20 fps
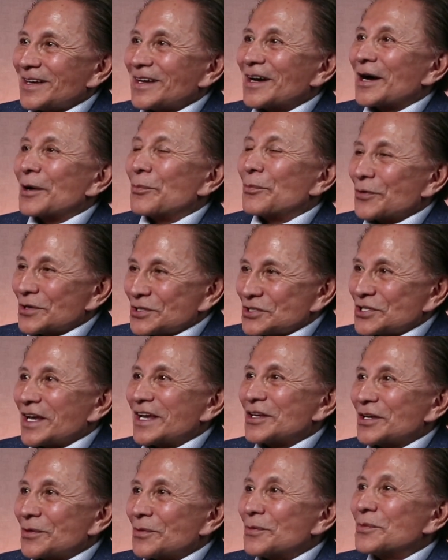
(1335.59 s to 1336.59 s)
I appreciate
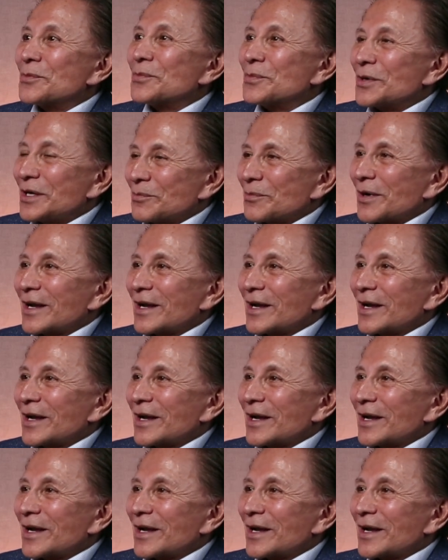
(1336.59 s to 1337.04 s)
you being my